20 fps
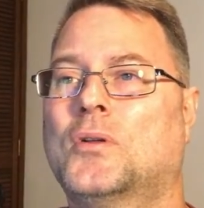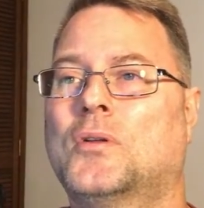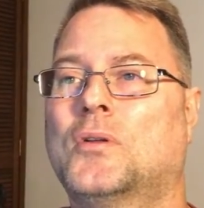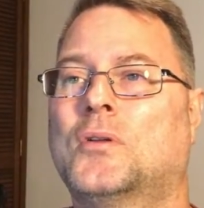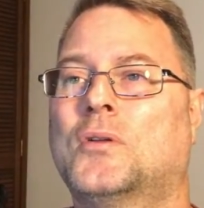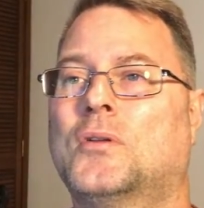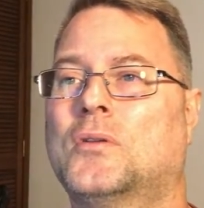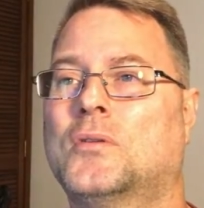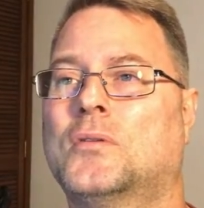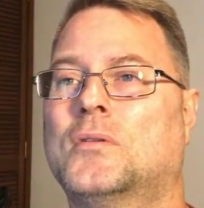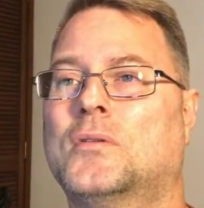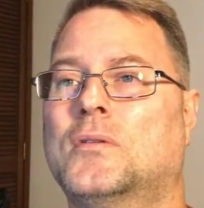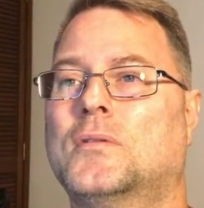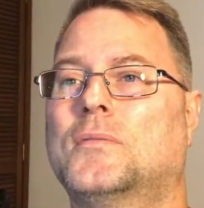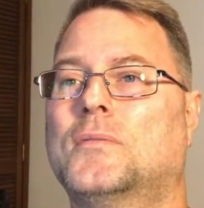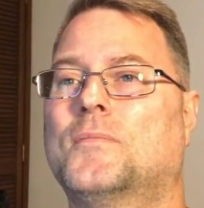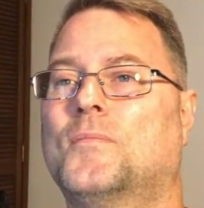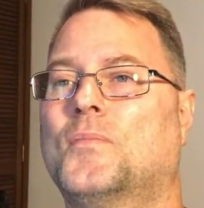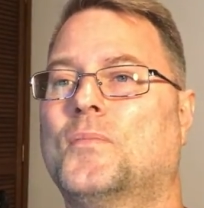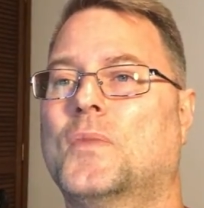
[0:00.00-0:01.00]
I will
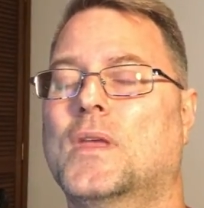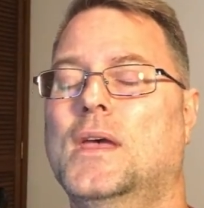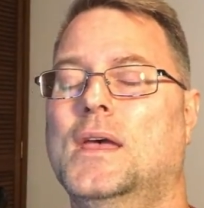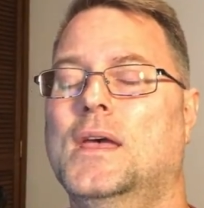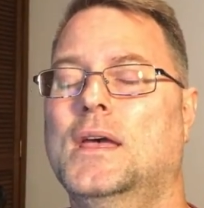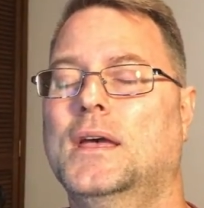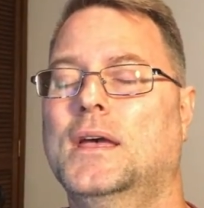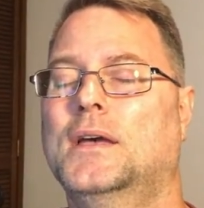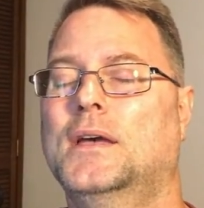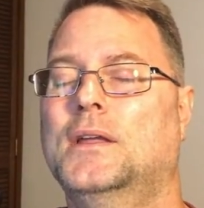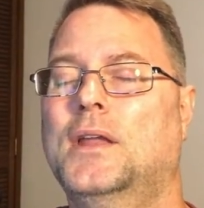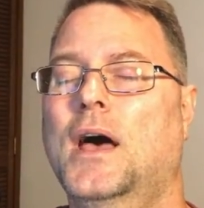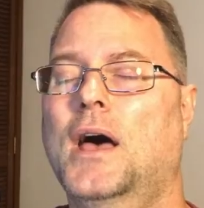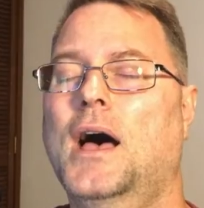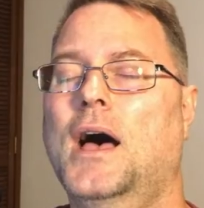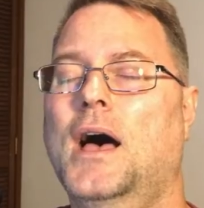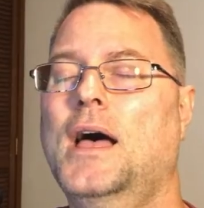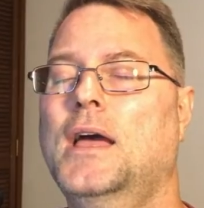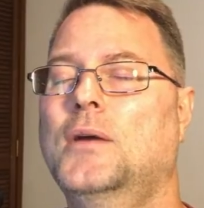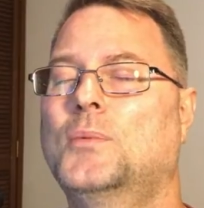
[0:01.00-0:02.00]
sing
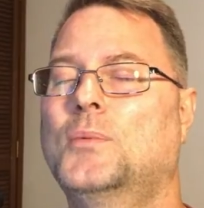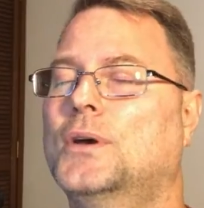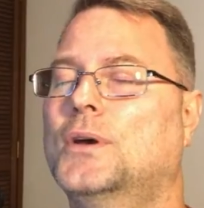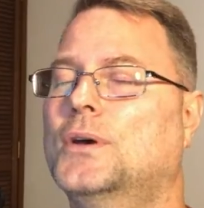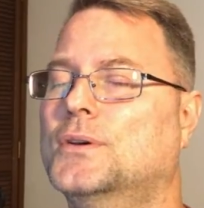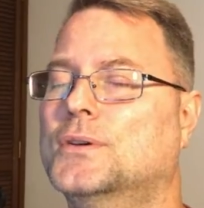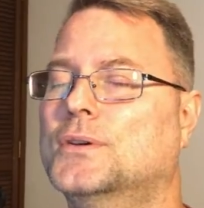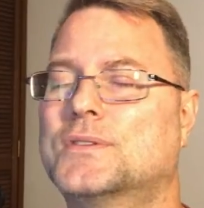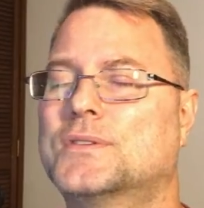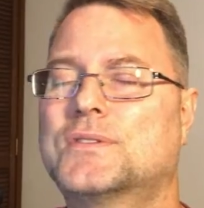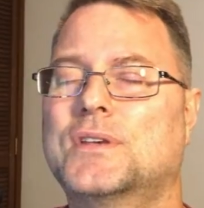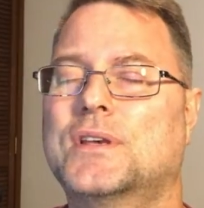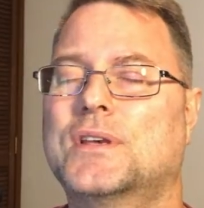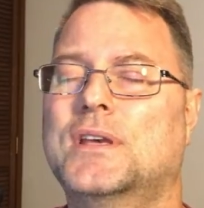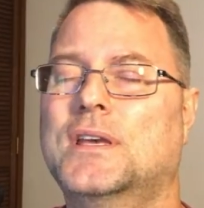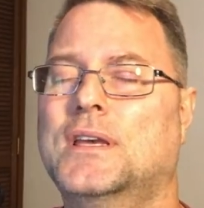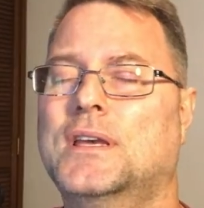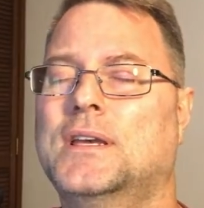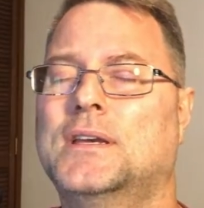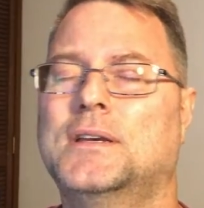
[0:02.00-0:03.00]
of the
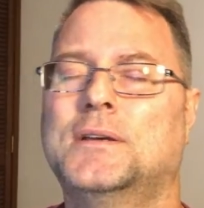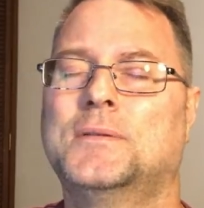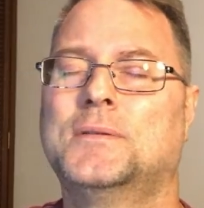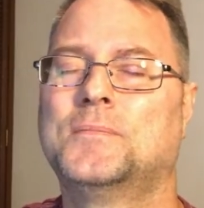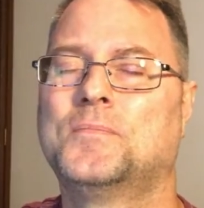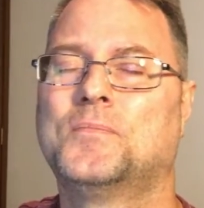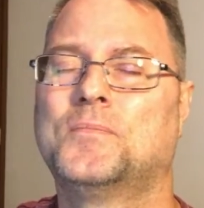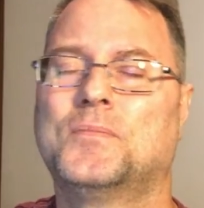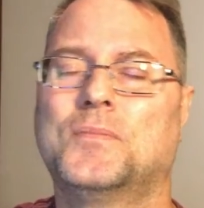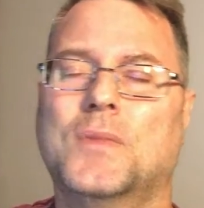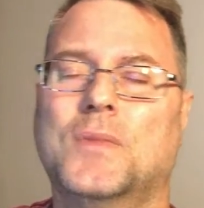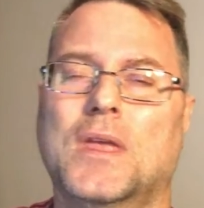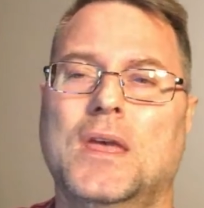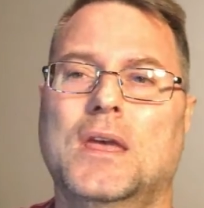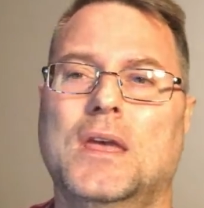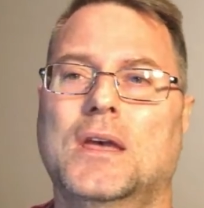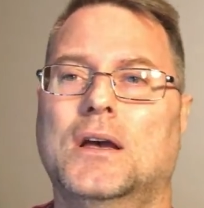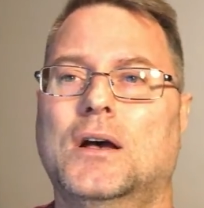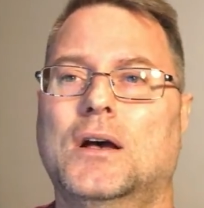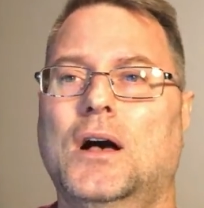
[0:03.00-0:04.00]

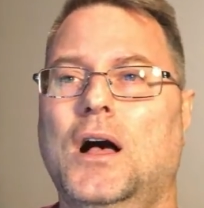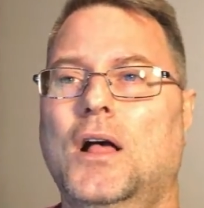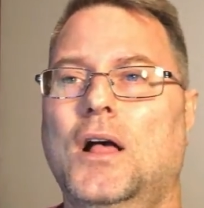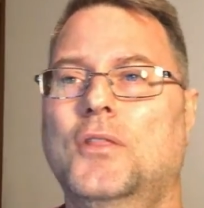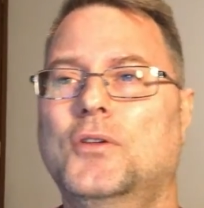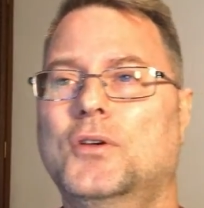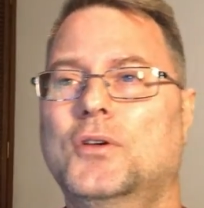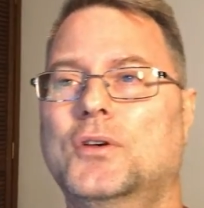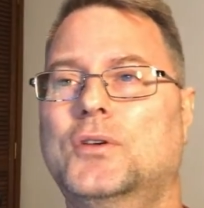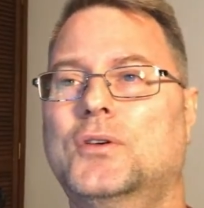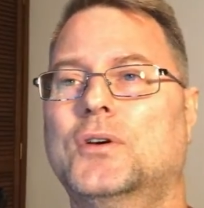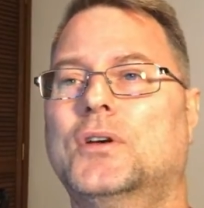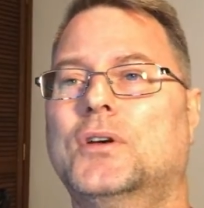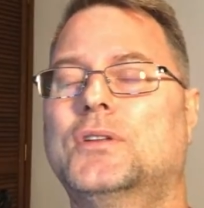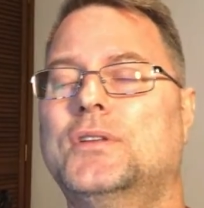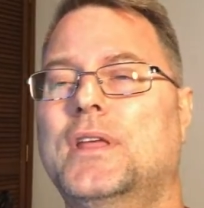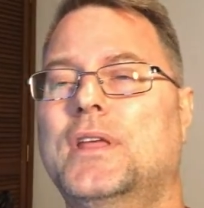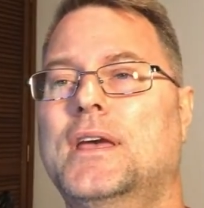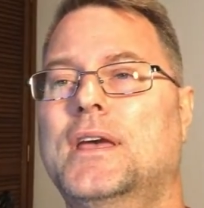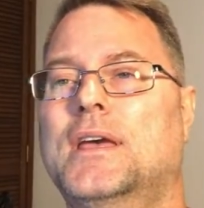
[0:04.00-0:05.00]
goodness of
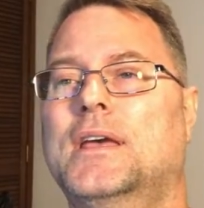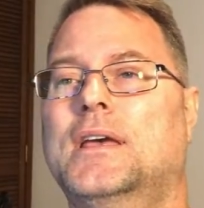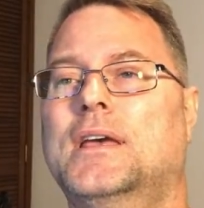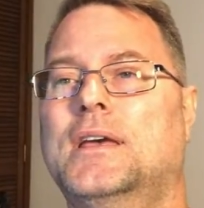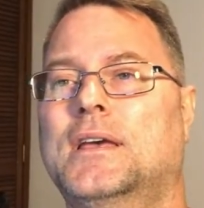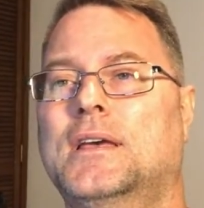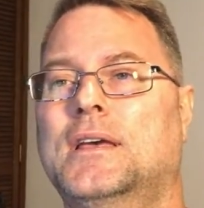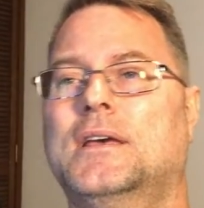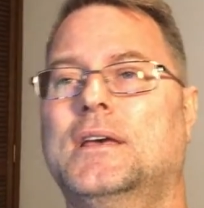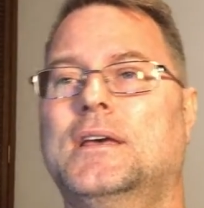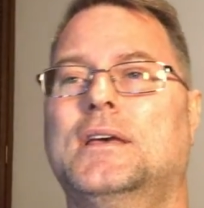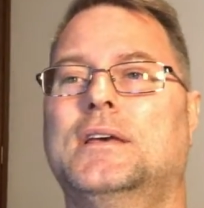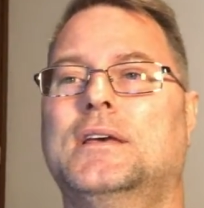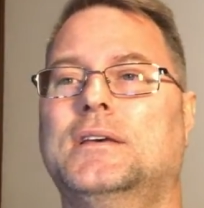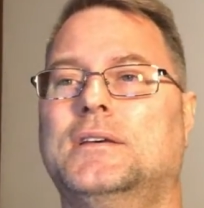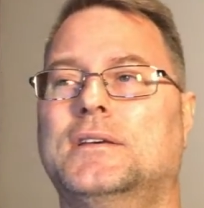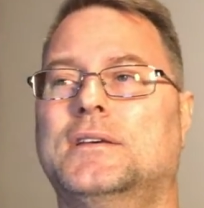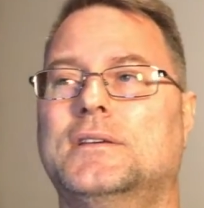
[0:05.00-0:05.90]
God.